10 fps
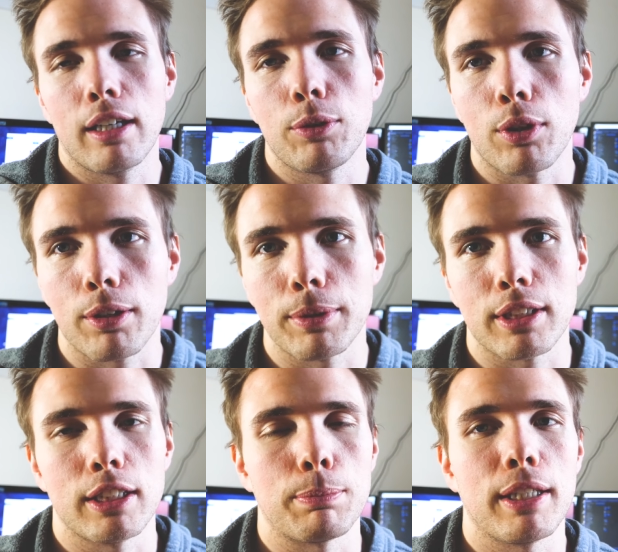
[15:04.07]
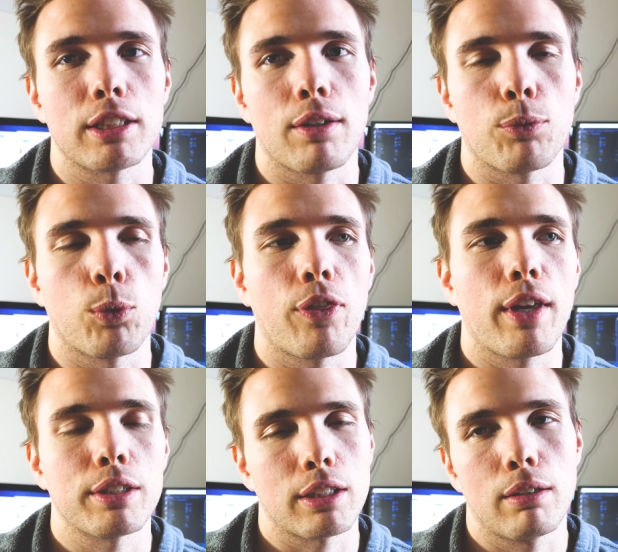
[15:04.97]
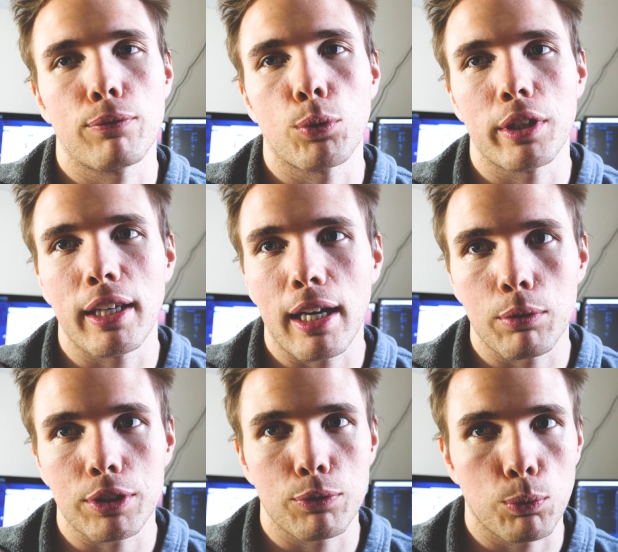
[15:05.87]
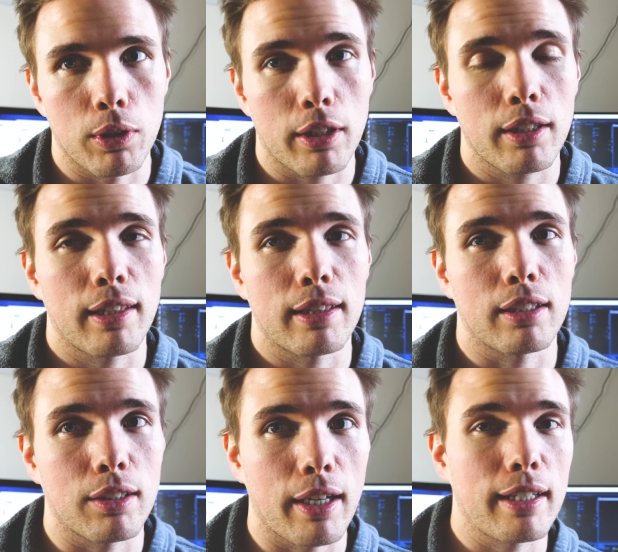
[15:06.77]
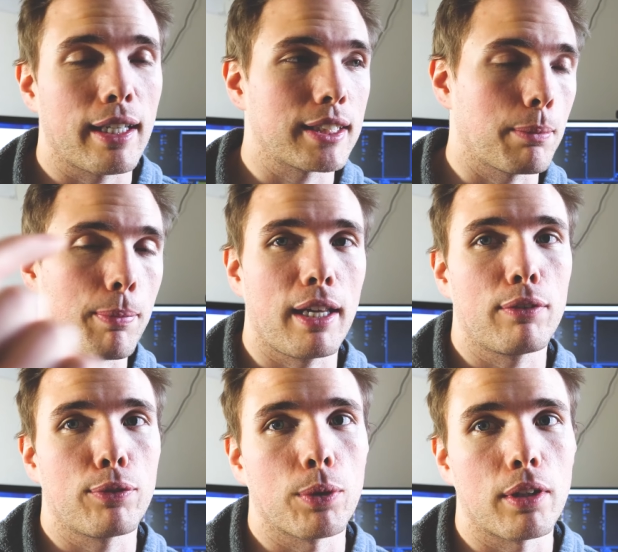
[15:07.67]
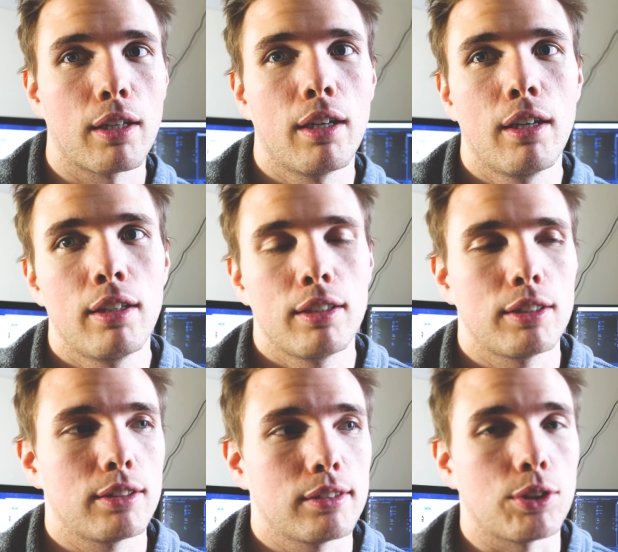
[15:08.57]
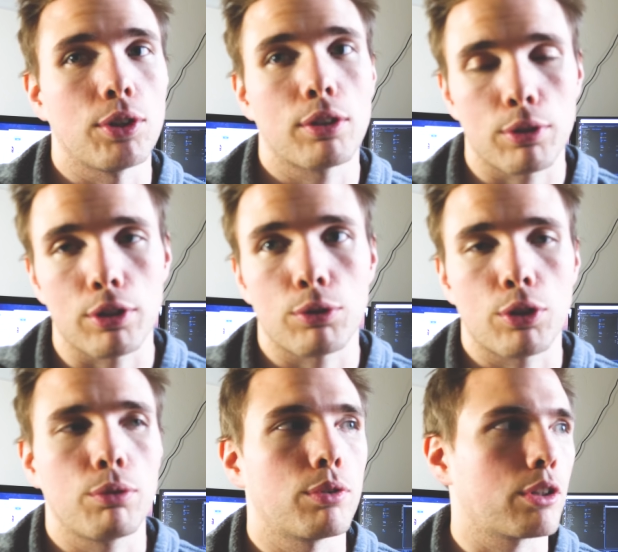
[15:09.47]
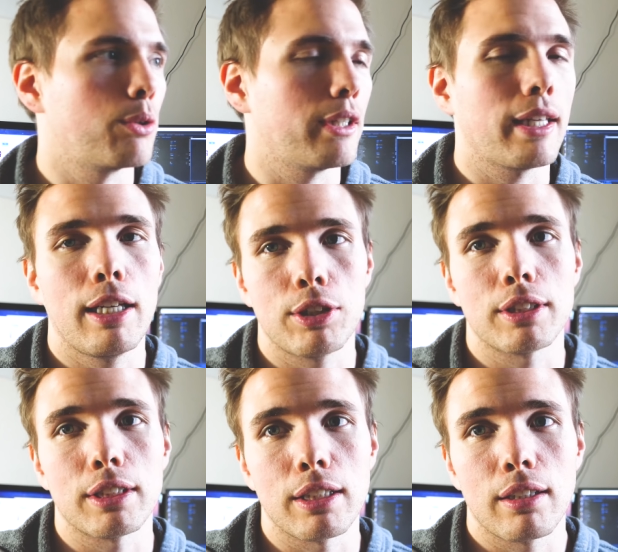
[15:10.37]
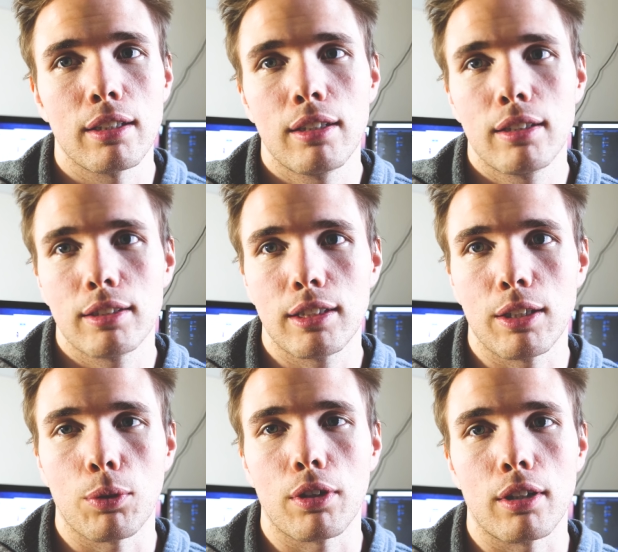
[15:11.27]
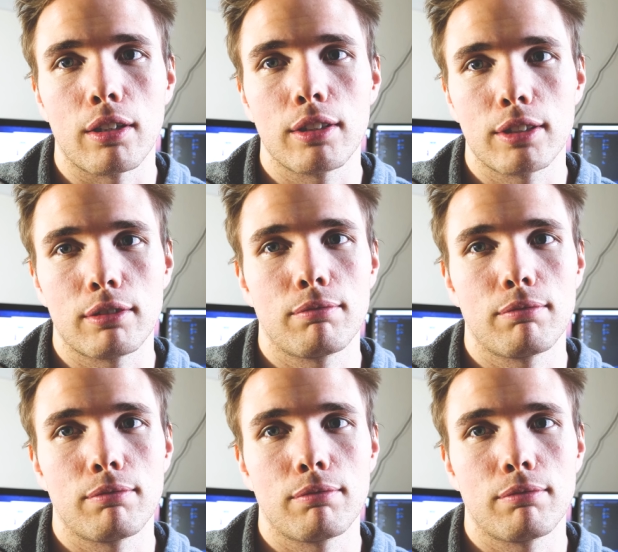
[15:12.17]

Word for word: And you heard him, it's based off 1,040 hours of work that the client has to pay for to the re- recruiting agency in order